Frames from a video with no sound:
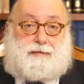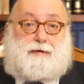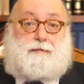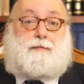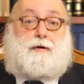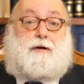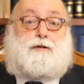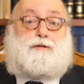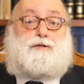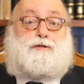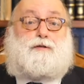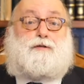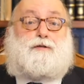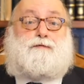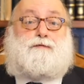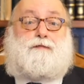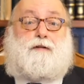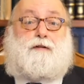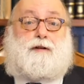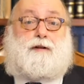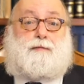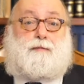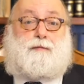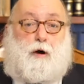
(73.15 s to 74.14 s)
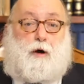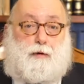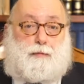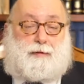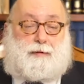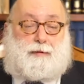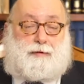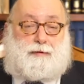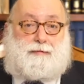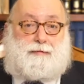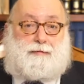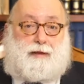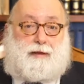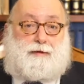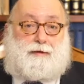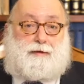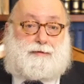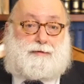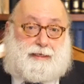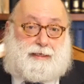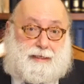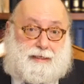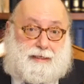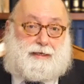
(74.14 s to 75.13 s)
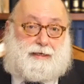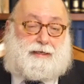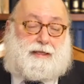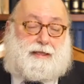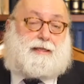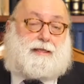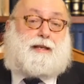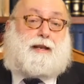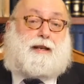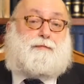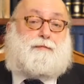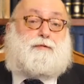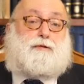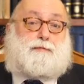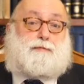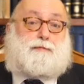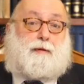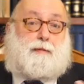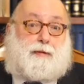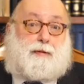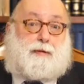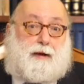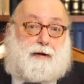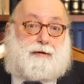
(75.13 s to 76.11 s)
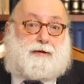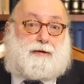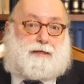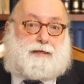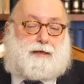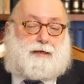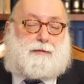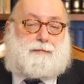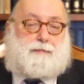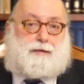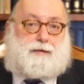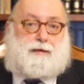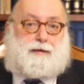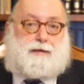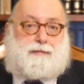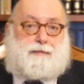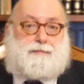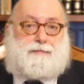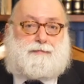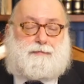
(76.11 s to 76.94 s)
a bunch of Sfarim open, and it was clear that the Rebbe was preparing something.